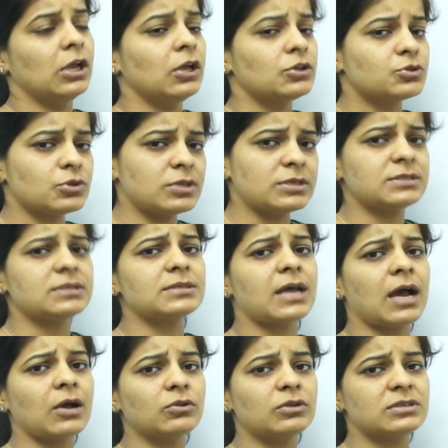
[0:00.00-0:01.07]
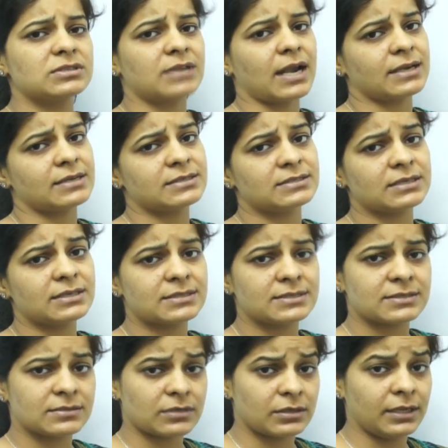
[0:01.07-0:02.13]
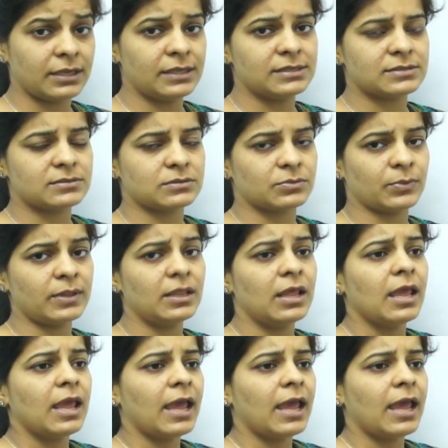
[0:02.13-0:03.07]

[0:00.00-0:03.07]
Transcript: So this is how the statistics deals with.